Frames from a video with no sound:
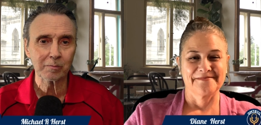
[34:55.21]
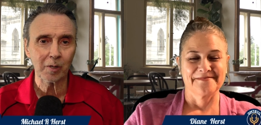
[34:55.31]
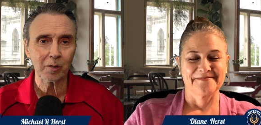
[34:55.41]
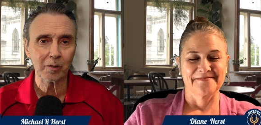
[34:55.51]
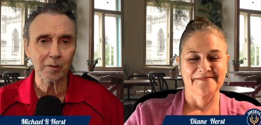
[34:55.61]

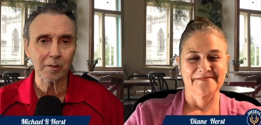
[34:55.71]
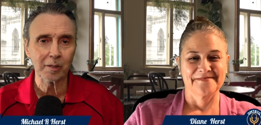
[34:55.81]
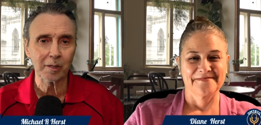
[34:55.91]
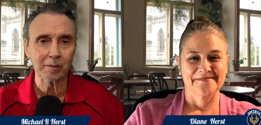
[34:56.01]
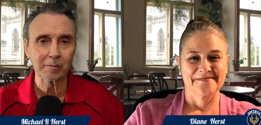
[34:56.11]
Speaker 1: our little
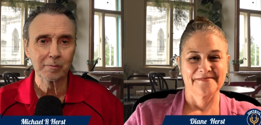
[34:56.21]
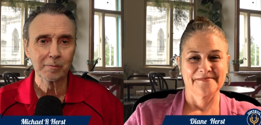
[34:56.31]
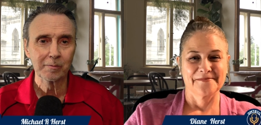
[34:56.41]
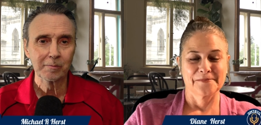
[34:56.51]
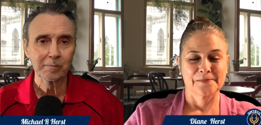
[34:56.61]
uh,
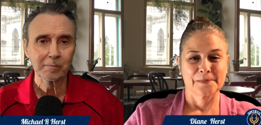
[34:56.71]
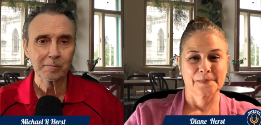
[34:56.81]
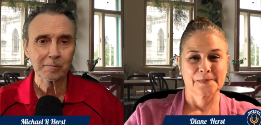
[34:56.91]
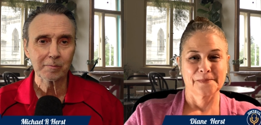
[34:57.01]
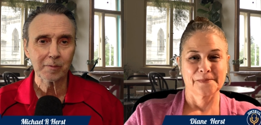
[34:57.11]

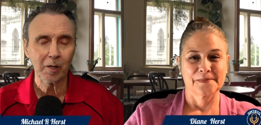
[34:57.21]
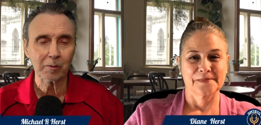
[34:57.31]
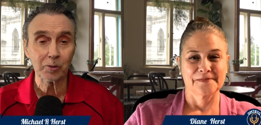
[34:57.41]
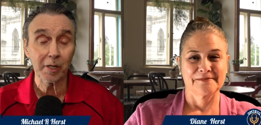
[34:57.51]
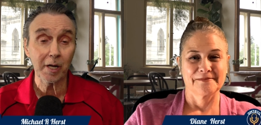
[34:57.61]
our
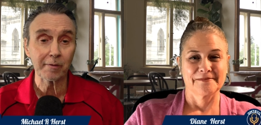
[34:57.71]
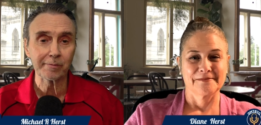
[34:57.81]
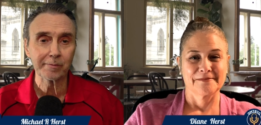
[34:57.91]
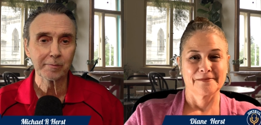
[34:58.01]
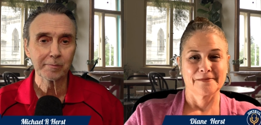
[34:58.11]

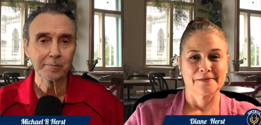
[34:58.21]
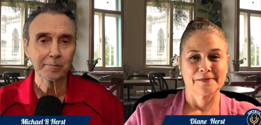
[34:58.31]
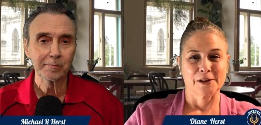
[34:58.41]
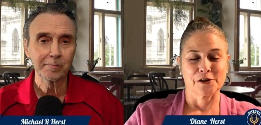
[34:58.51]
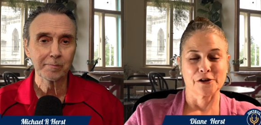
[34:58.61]
stuff,
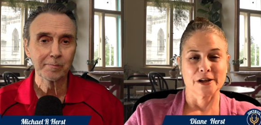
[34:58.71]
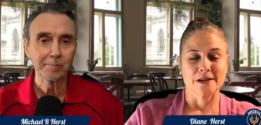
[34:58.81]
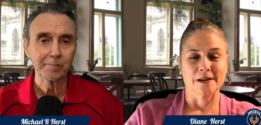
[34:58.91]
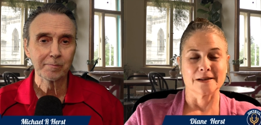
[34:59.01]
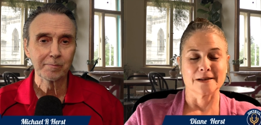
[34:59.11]
Speaker 2: our
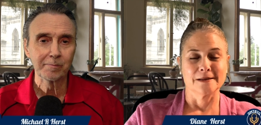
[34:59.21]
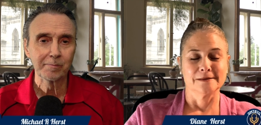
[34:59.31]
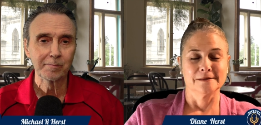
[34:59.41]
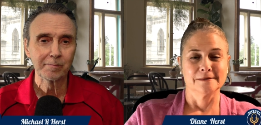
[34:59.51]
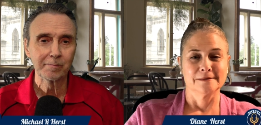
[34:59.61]

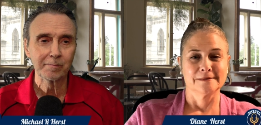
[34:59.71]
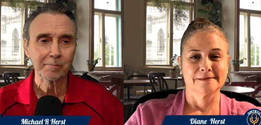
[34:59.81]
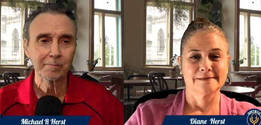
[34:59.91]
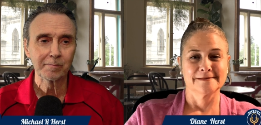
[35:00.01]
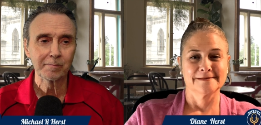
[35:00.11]
craziness.
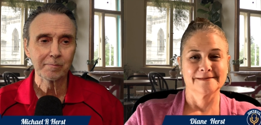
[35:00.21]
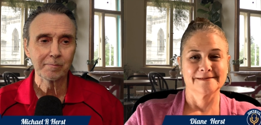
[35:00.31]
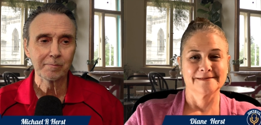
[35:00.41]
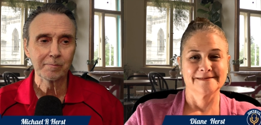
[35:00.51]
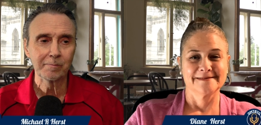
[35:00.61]

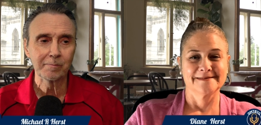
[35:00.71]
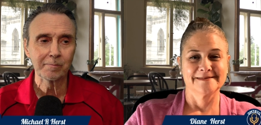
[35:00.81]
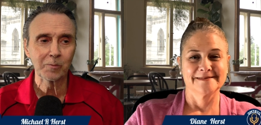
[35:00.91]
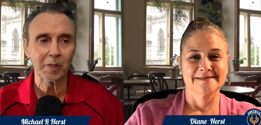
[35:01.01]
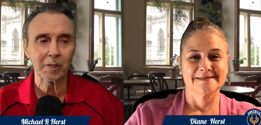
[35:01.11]

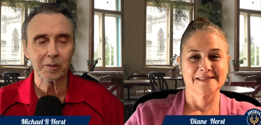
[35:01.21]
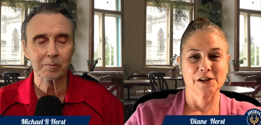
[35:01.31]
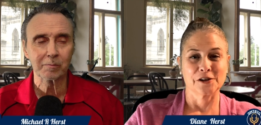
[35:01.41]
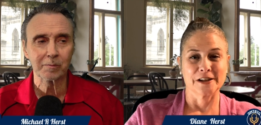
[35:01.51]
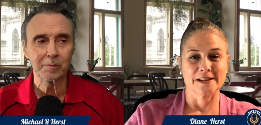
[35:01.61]
Speaker 1: Well,
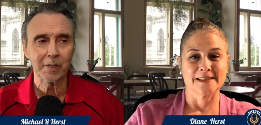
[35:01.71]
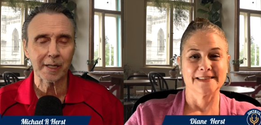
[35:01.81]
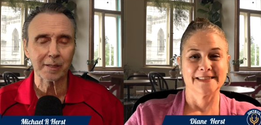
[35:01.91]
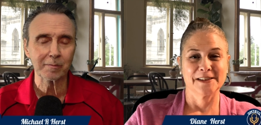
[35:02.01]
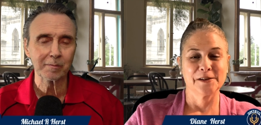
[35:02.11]
our
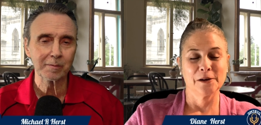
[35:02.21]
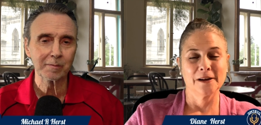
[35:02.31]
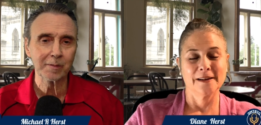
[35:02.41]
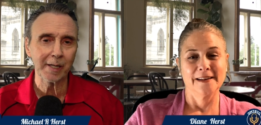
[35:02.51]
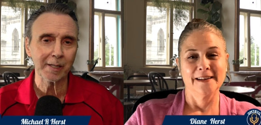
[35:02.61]
crazy
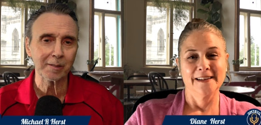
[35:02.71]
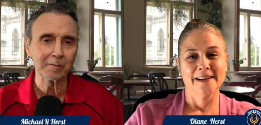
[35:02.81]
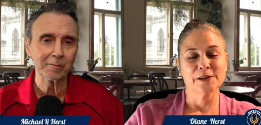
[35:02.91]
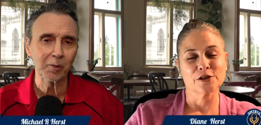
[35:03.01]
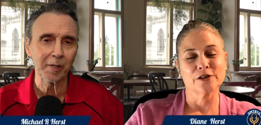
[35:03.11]
kind of
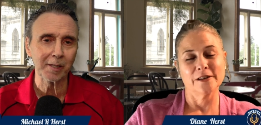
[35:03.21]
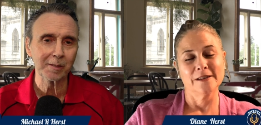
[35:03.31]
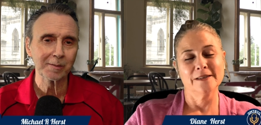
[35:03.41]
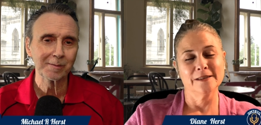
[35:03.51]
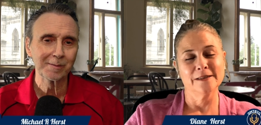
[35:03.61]
crazy.
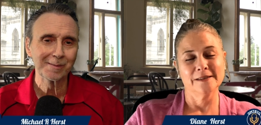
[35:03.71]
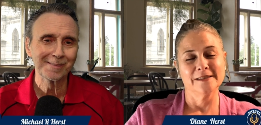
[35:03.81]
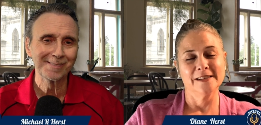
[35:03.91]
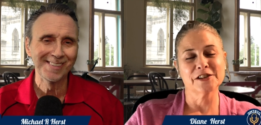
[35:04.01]
Speaker 2: It's,